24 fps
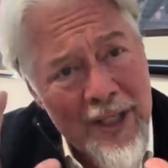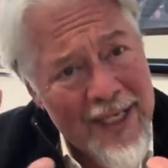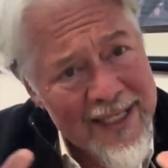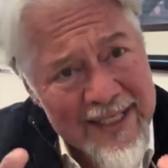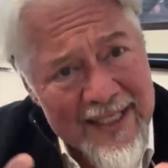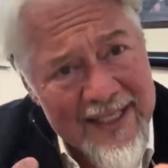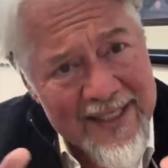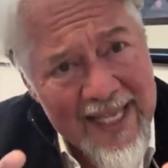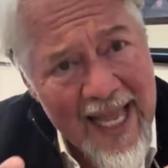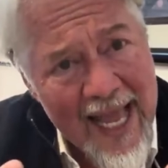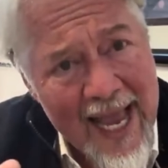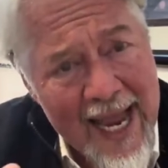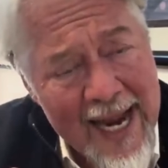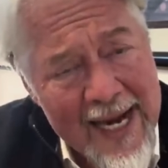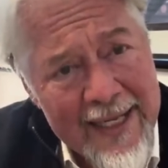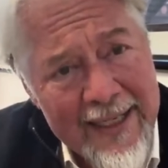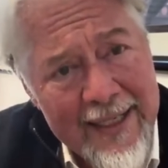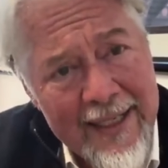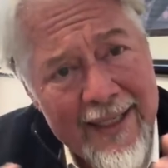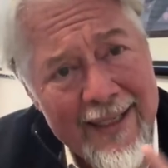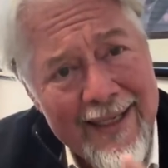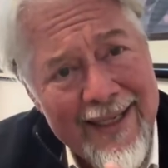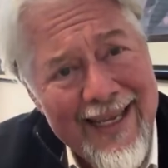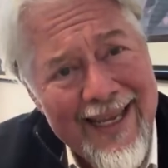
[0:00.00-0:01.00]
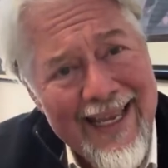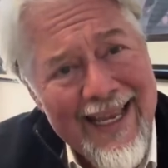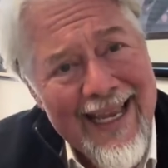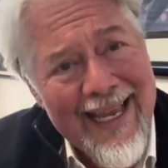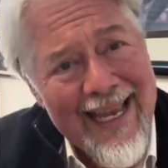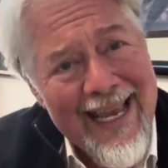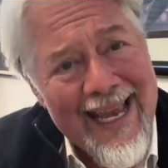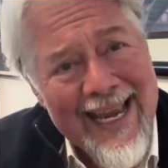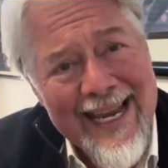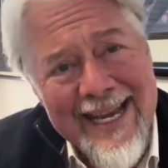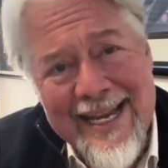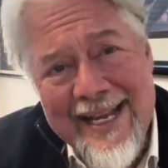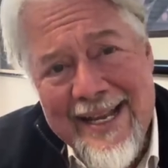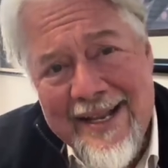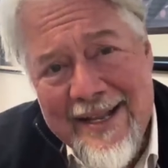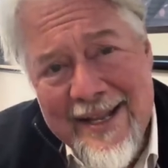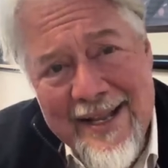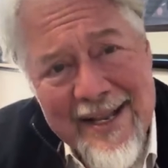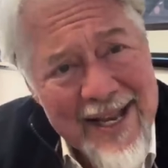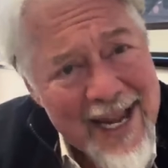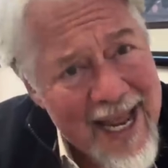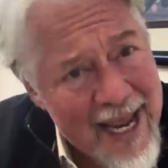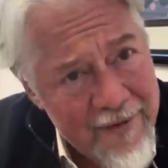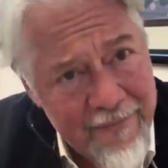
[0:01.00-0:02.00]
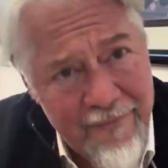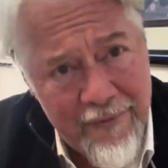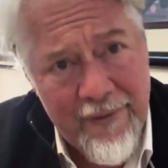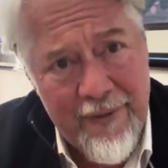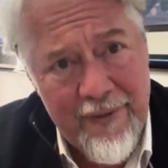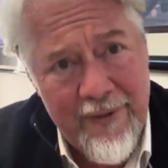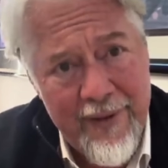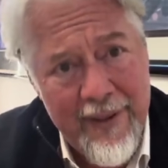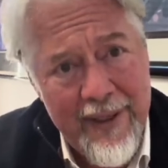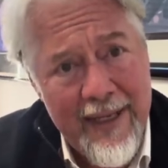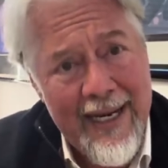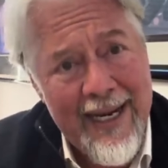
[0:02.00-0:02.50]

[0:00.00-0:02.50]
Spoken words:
consign and never,